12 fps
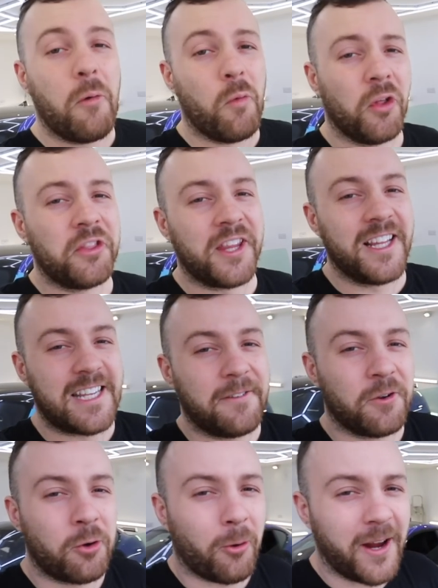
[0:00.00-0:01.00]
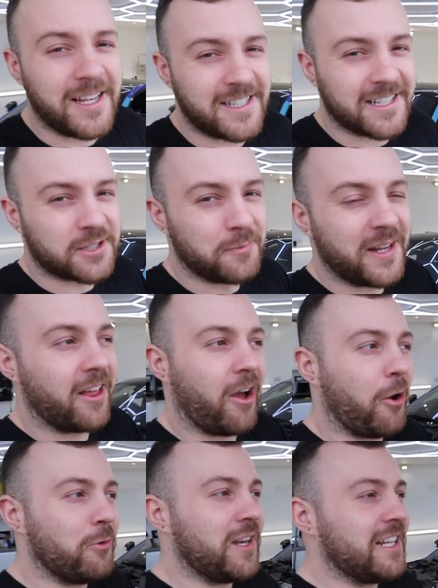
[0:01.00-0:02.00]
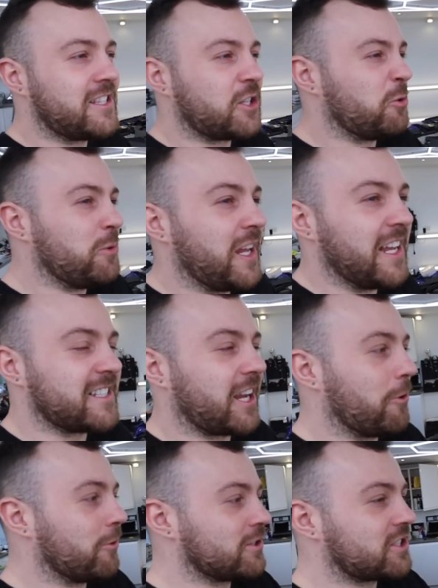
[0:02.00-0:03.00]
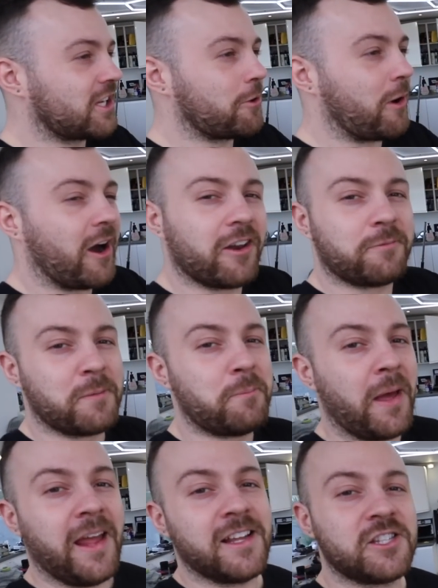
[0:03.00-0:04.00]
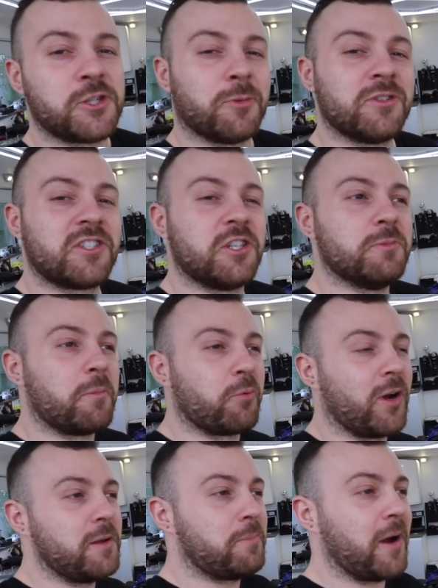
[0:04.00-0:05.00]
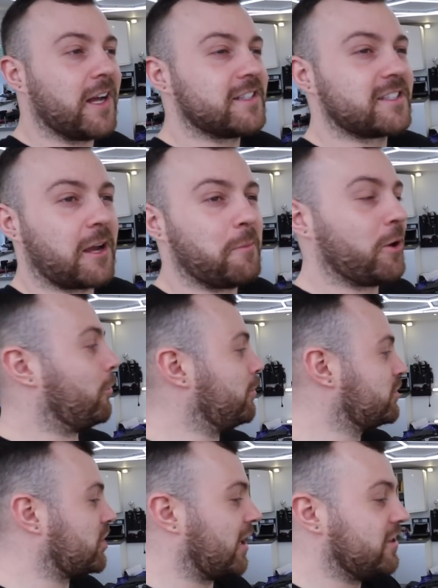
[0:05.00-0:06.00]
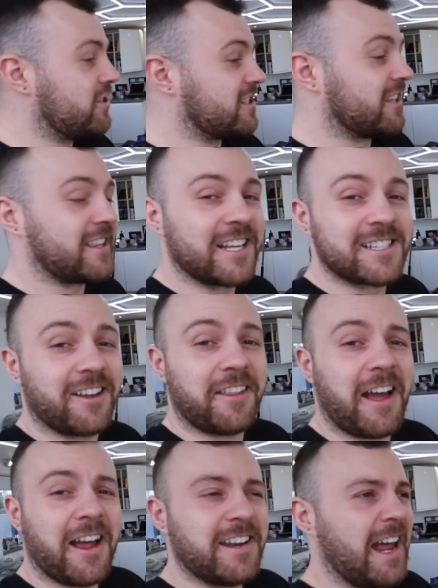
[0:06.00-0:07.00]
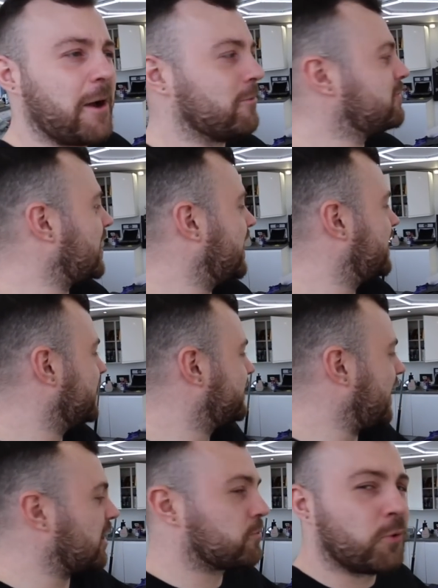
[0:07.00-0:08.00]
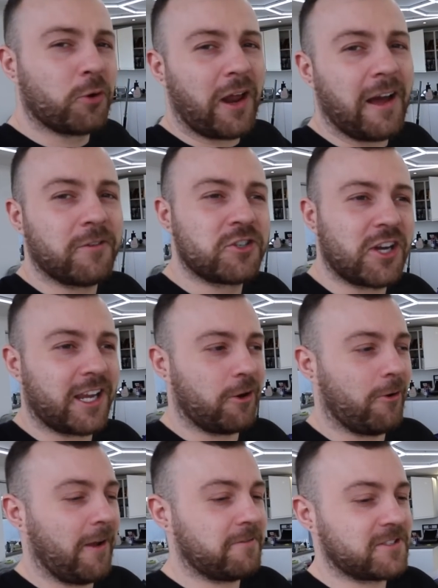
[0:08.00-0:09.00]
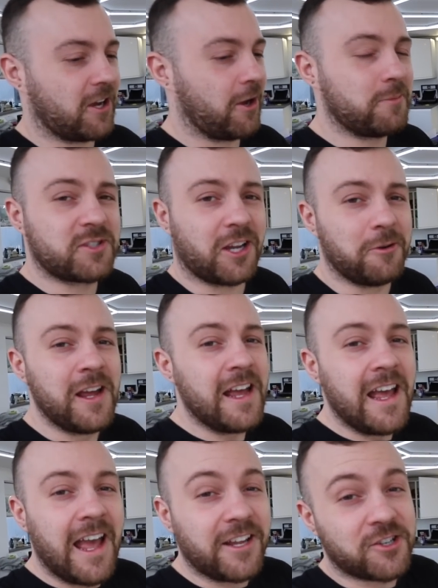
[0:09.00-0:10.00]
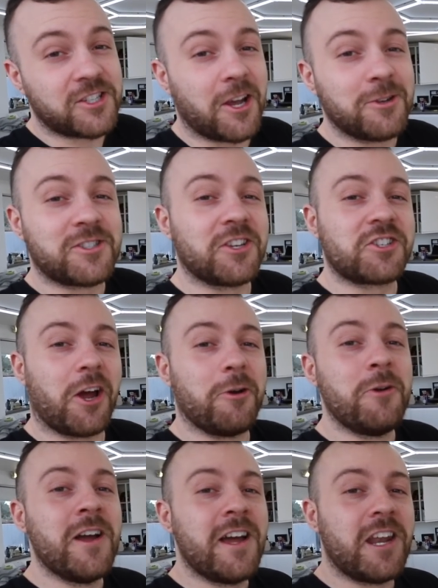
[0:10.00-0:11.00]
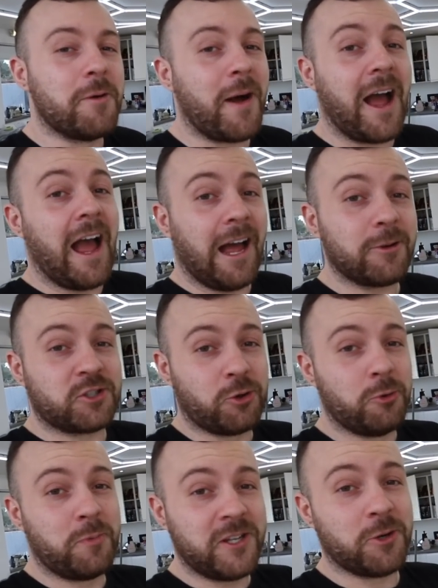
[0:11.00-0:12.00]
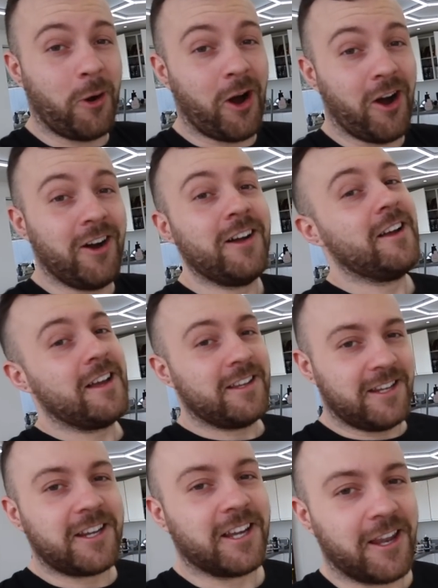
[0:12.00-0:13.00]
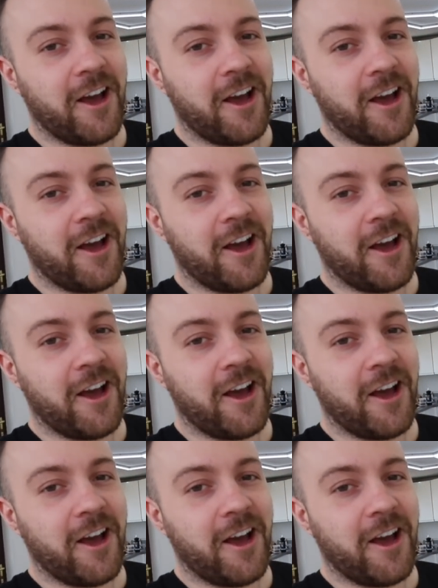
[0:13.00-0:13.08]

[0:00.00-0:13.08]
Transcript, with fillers: And one thing that's even crazier to me that only two years ago or so I'd have been paying someone to do my brake pads and my oil changes and things like that and now I'm taking a dashboard out of a Jaguar F-Type so it just goes to show no matter how stupid you are, you can